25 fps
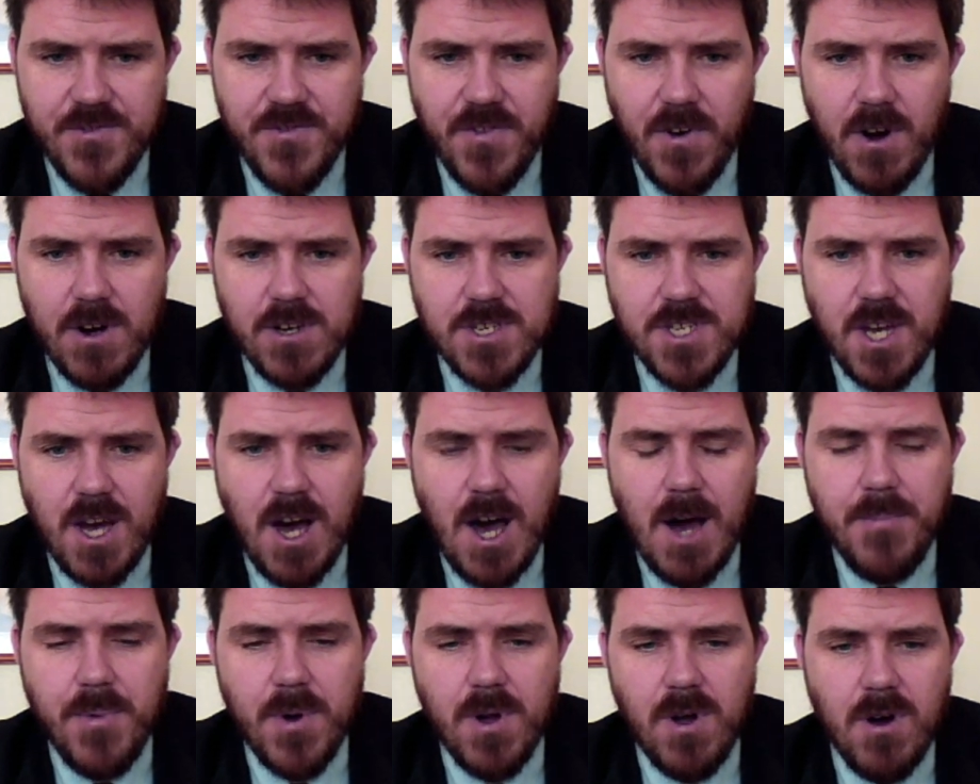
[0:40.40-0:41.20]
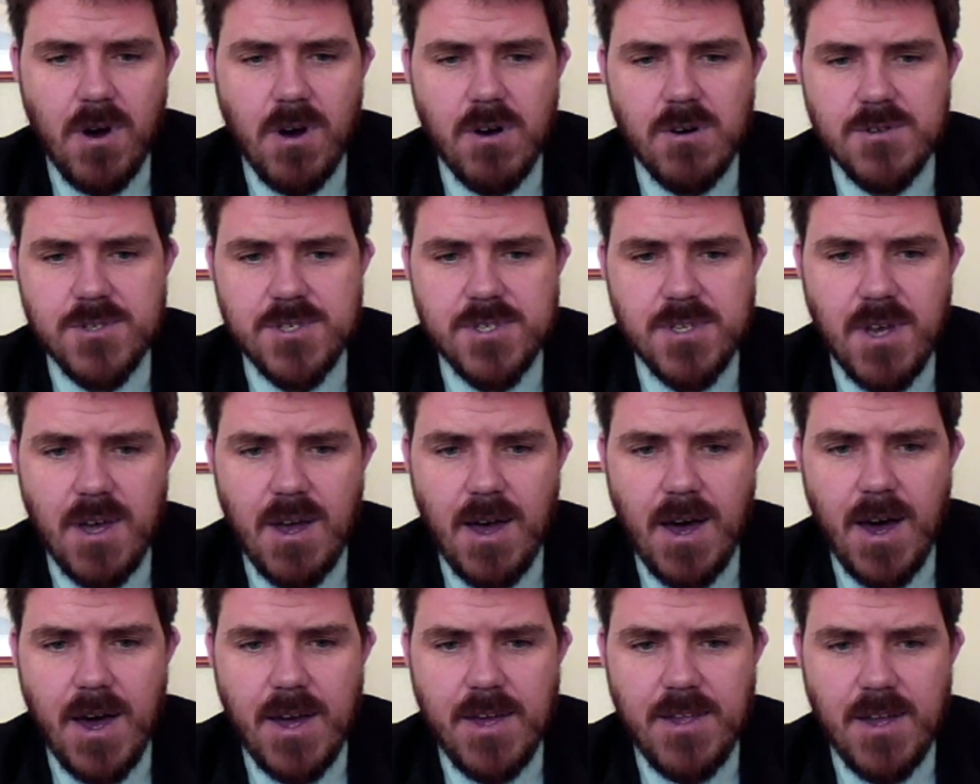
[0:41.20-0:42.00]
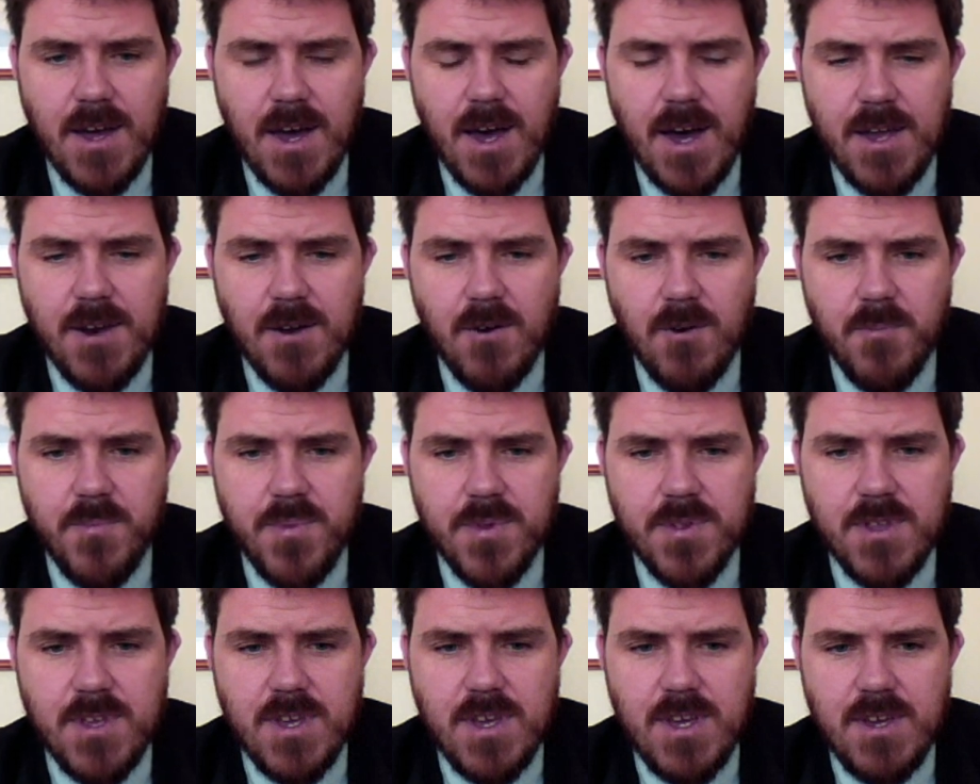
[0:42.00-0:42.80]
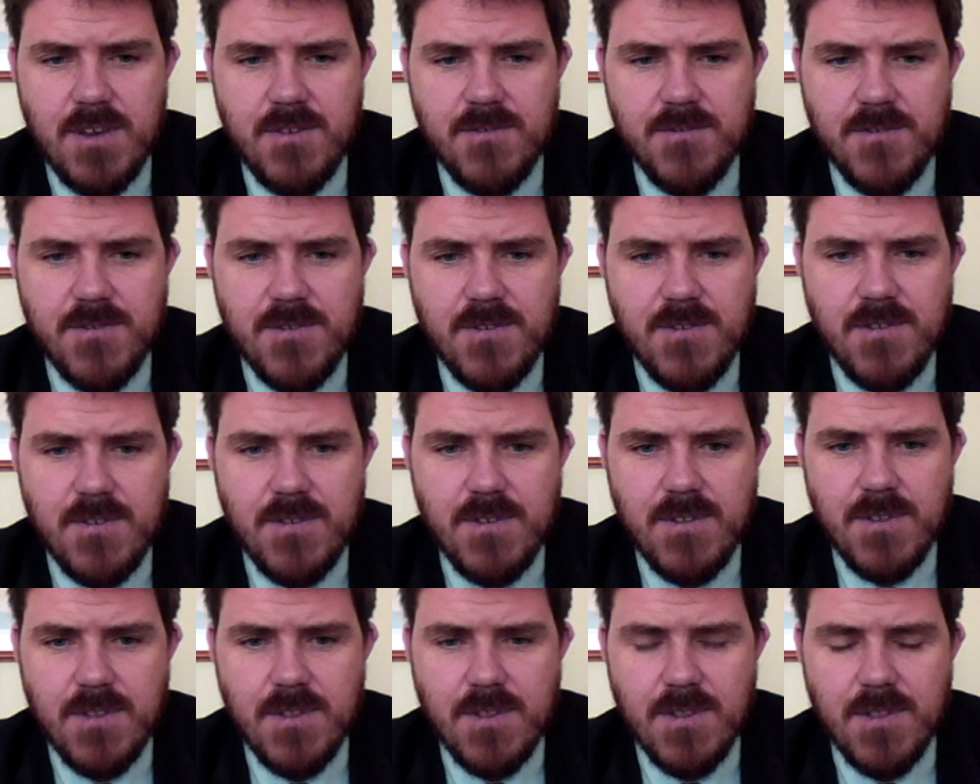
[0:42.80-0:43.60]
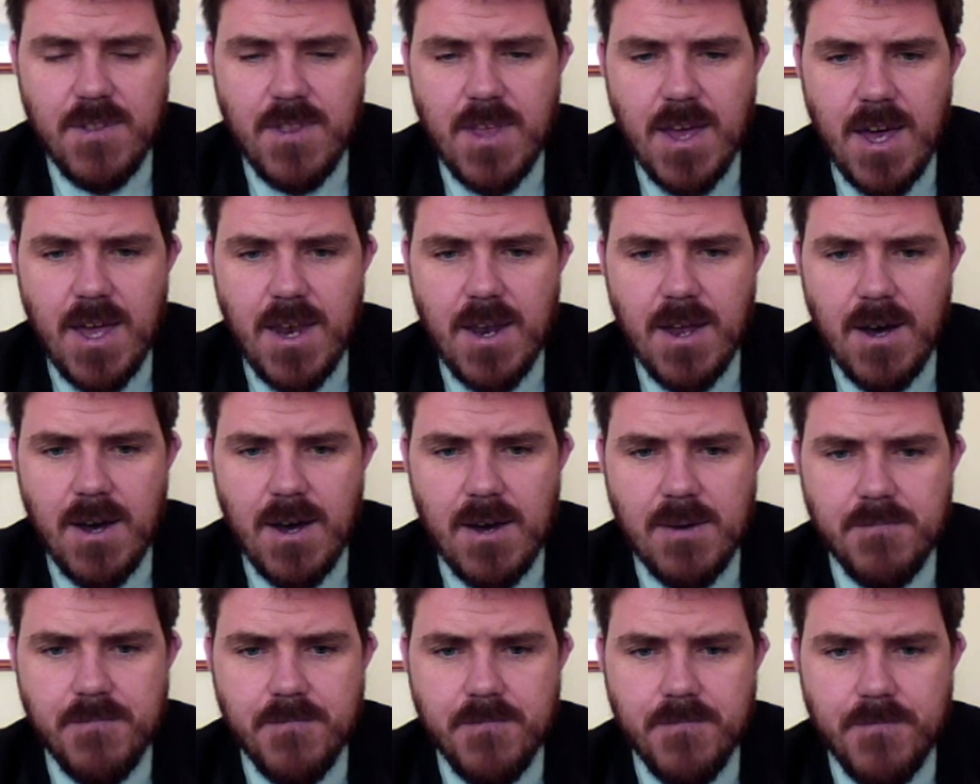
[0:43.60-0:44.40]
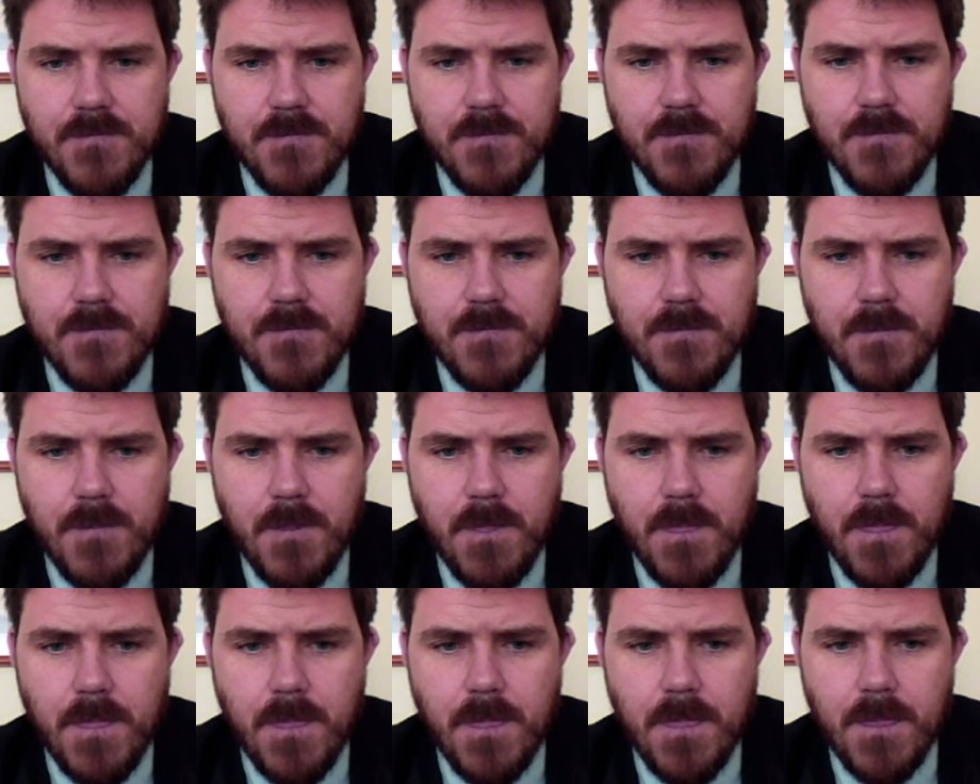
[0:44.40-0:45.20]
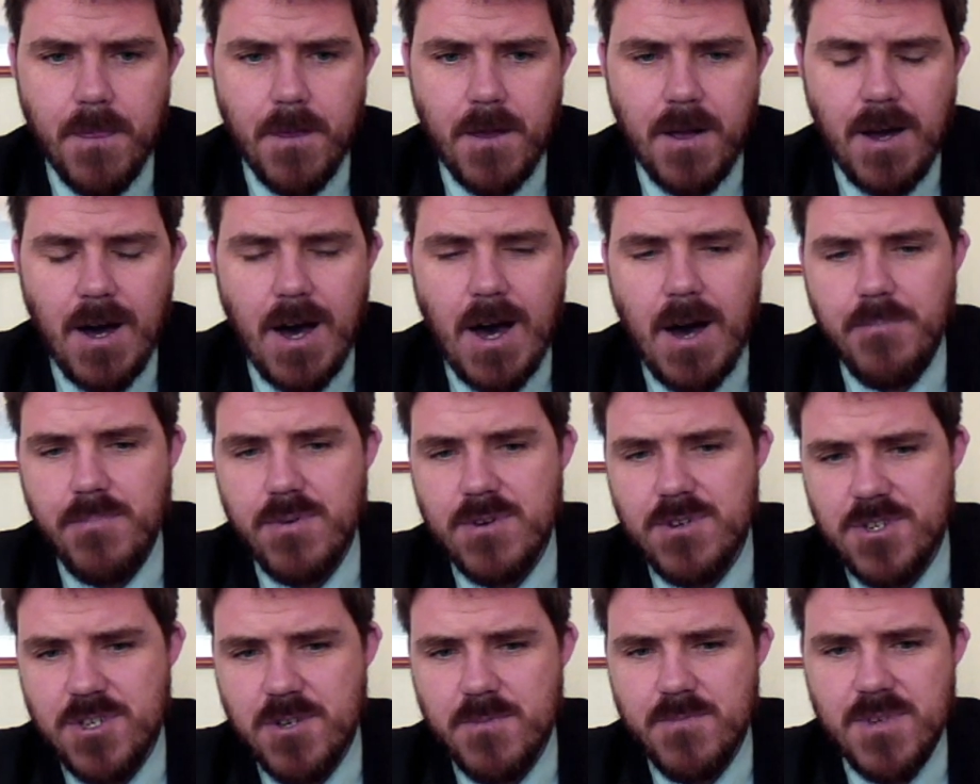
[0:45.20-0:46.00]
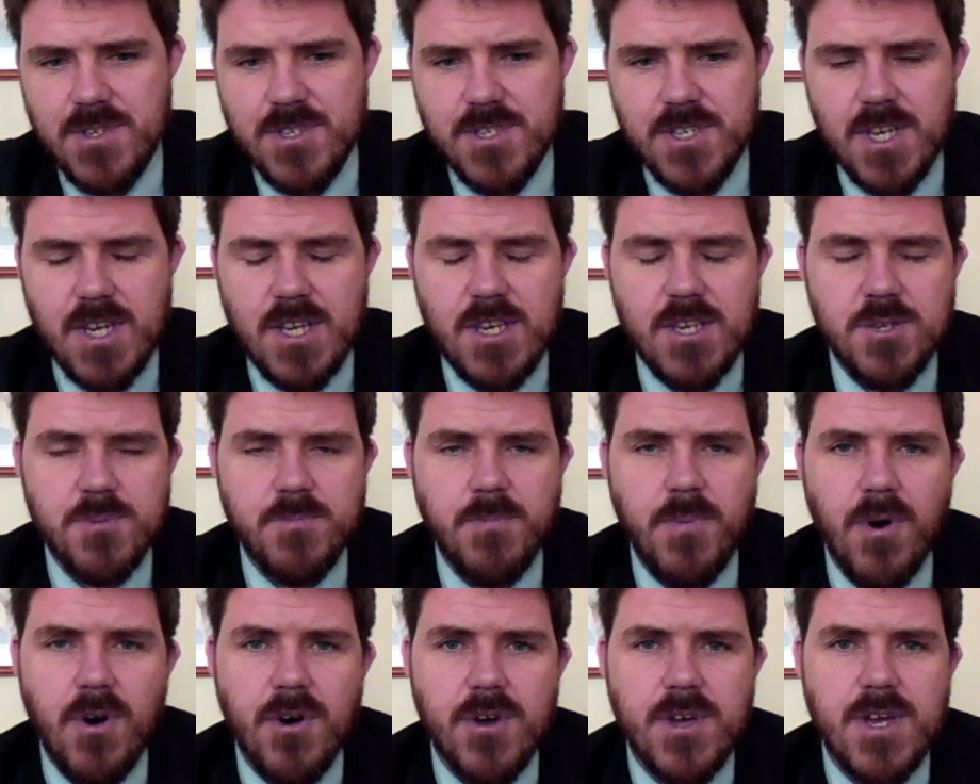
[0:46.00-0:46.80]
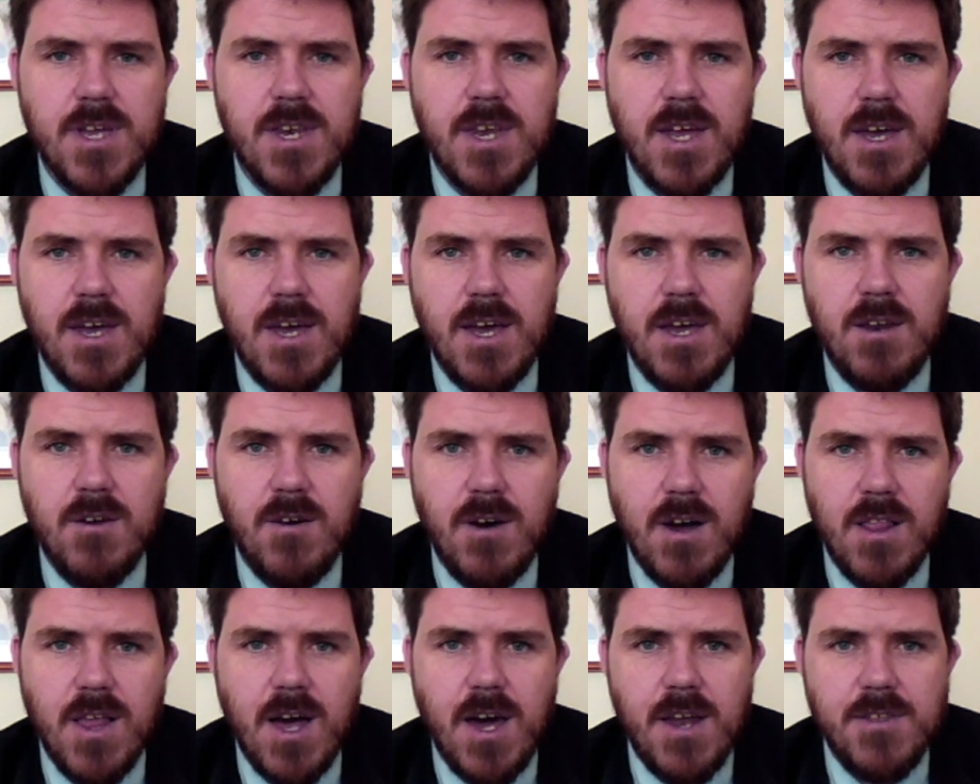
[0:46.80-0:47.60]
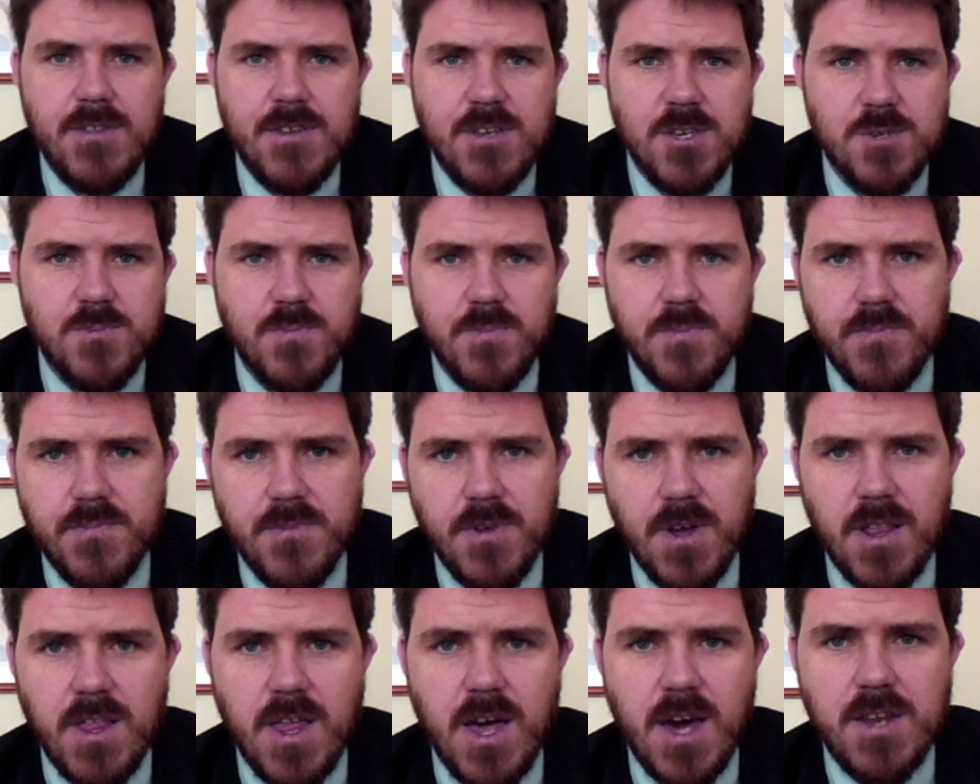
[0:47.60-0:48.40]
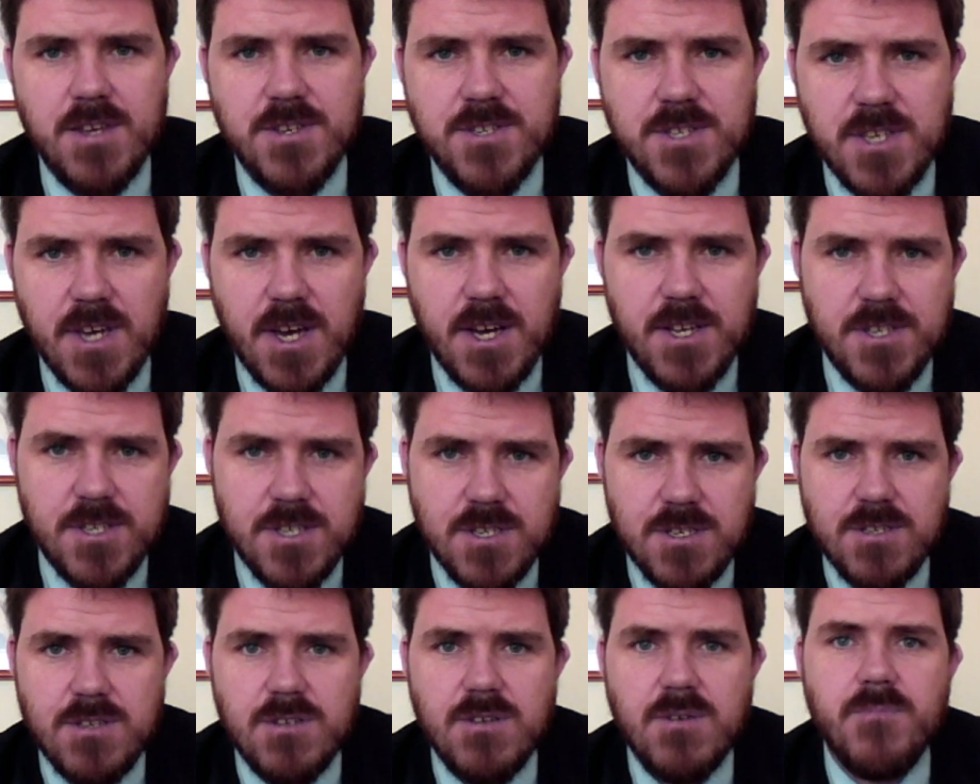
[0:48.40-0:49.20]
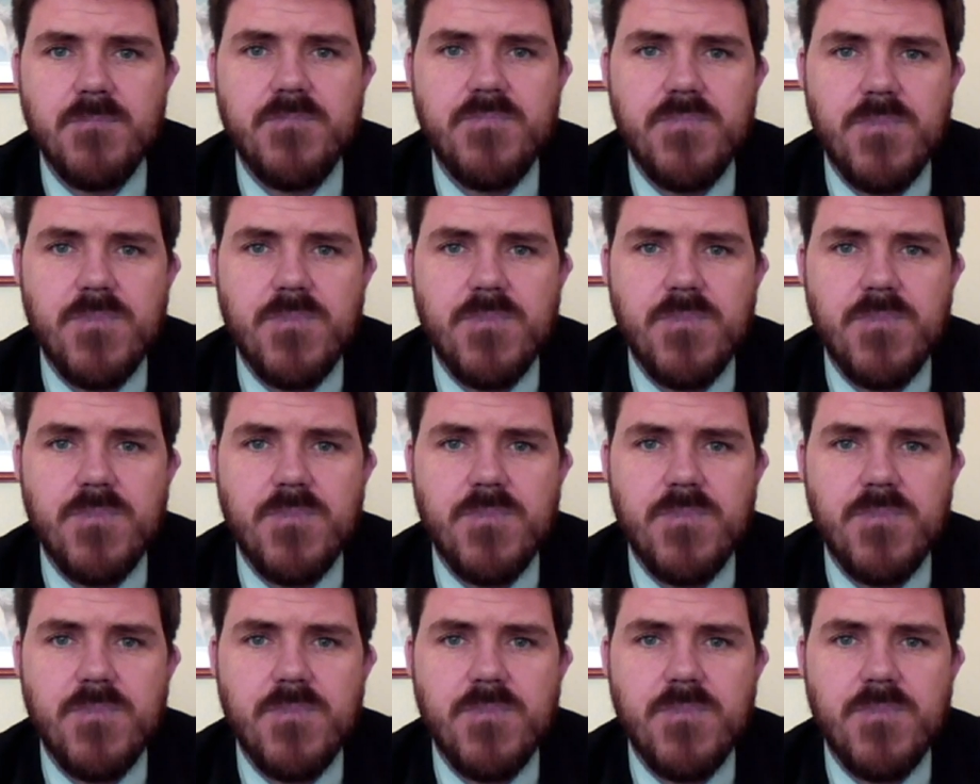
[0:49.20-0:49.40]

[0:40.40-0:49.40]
as far as copper goes, I don't believe that copper should be seen as bullion. A lot of sites